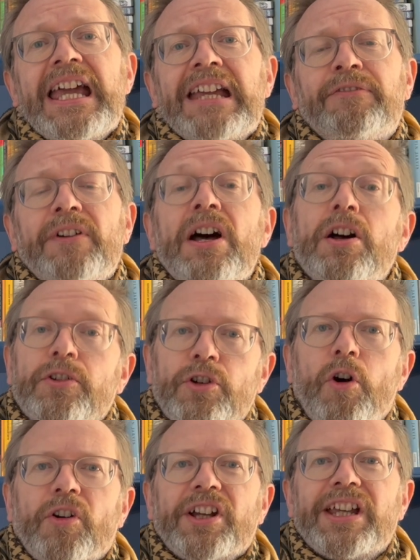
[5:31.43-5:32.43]
if
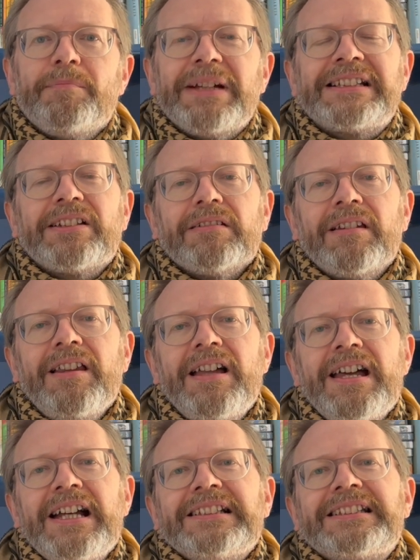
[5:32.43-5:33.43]
non-committal,
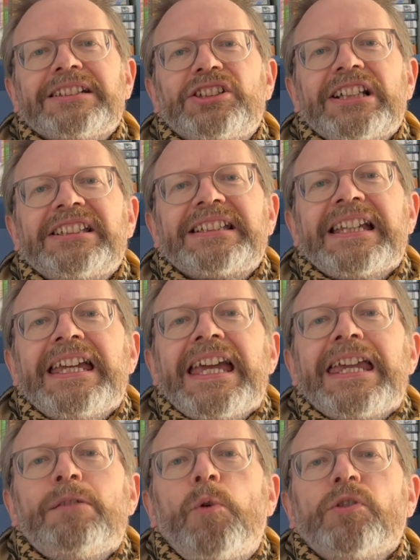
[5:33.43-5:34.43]
suggesting
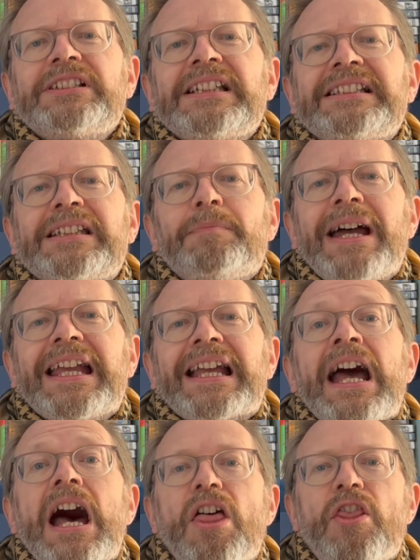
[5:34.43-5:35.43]
he wanted to make
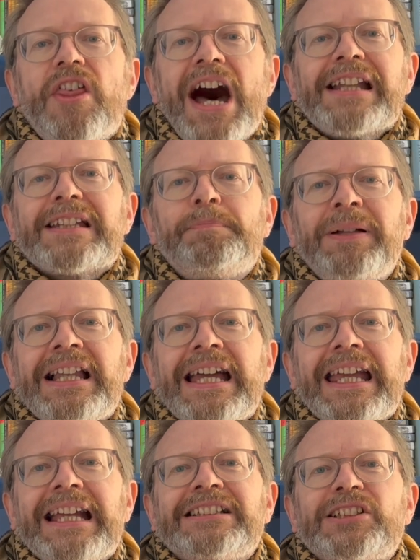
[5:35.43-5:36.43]
that
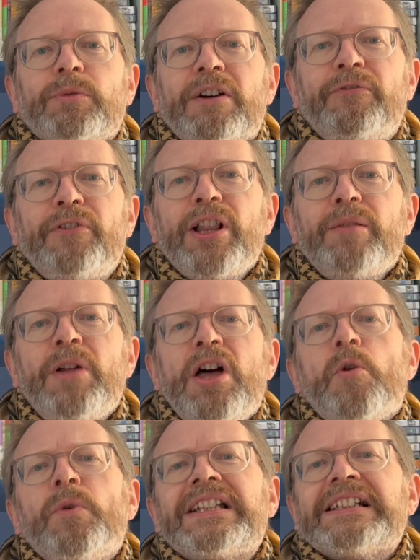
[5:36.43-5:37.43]
play into a film
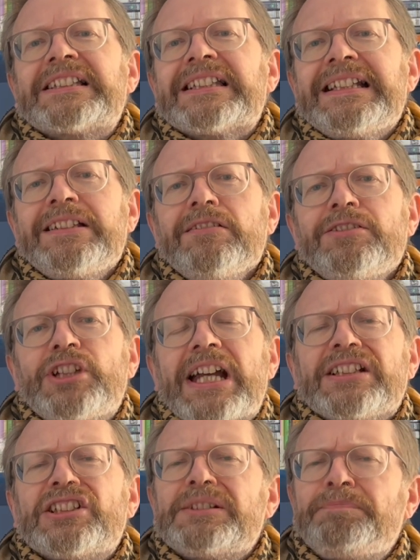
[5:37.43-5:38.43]
with as little
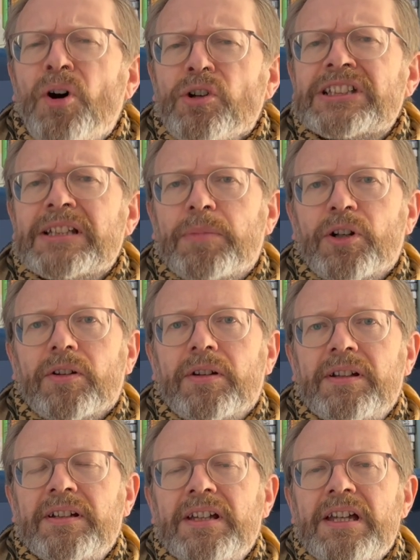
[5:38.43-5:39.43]
change as possible.
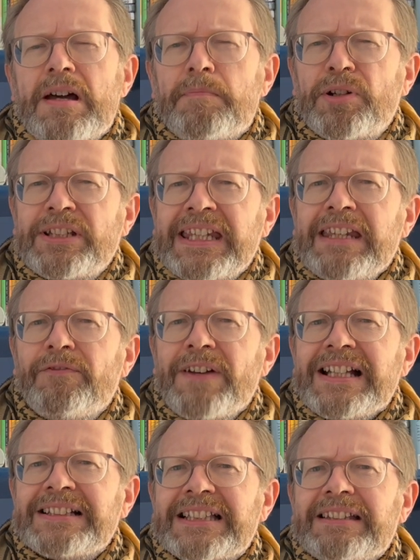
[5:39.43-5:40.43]
But he
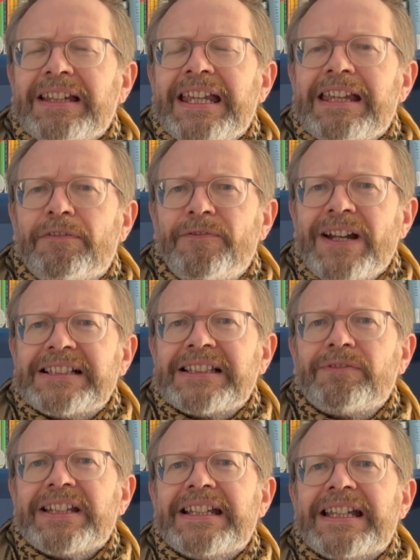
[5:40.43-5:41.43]

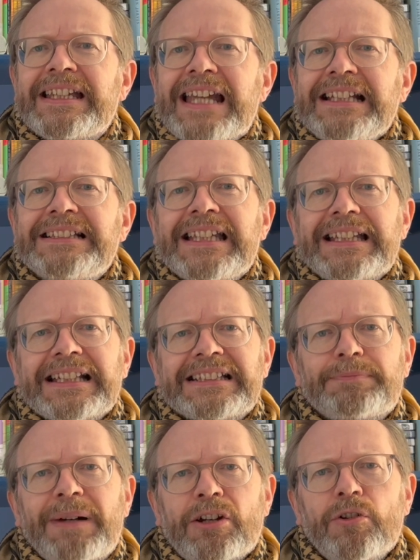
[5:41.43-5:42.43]
effectively negated this
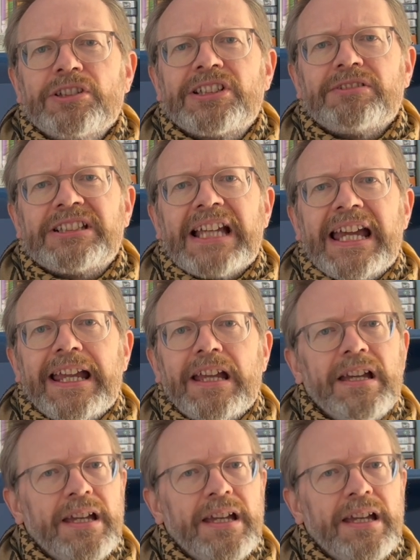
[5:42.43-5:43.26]
by also saying,